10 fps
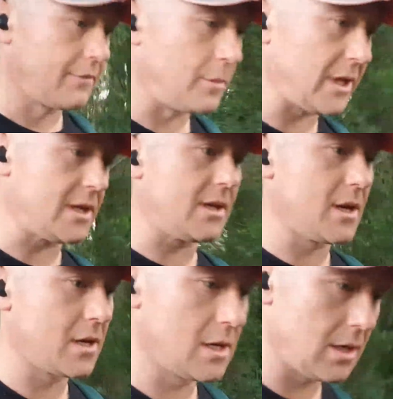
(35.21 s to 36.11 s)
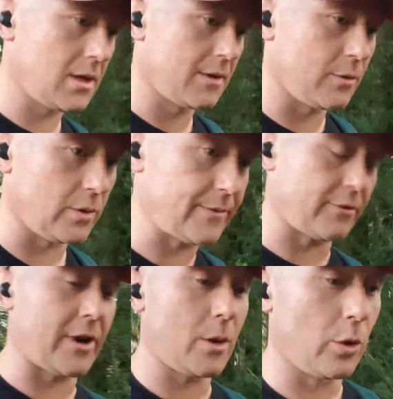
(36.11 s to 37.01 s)
for me or
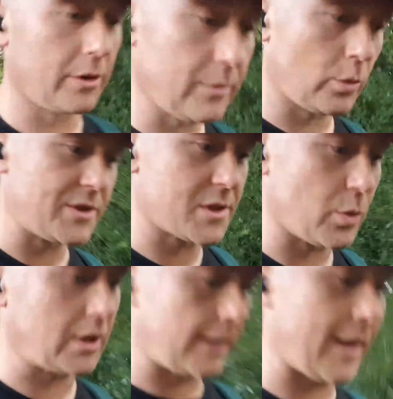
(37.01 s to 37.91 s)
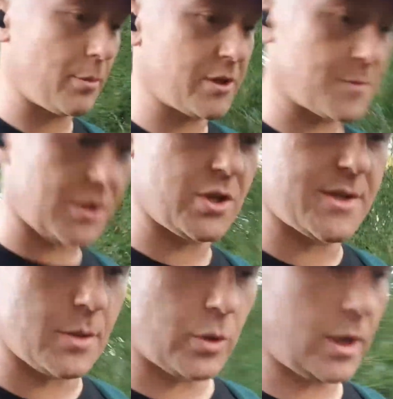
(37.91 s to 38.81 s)
for anyone with someone like that, but especially
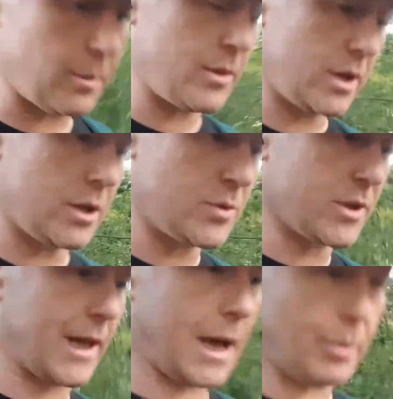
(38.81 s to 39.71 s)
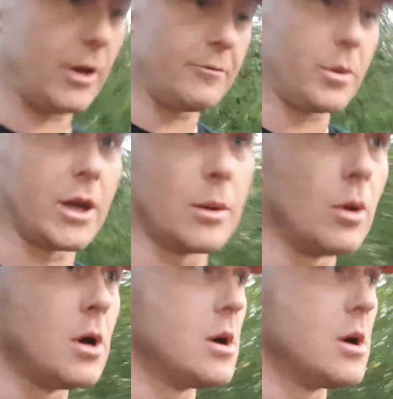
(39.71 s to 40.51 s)
someone like me who's in the habit of being